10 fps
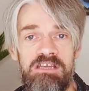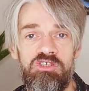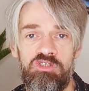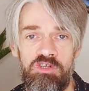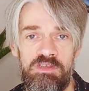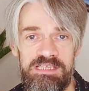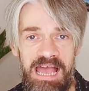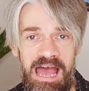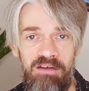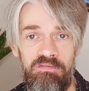students
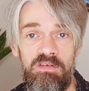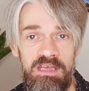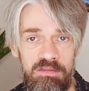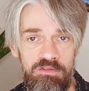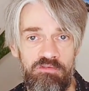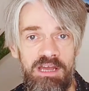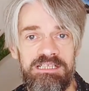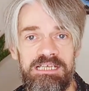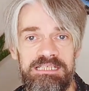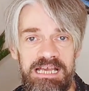have in the
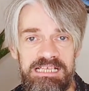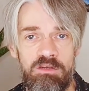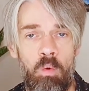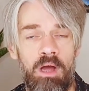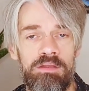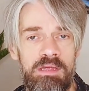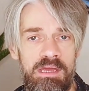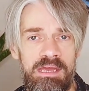Writing Task 1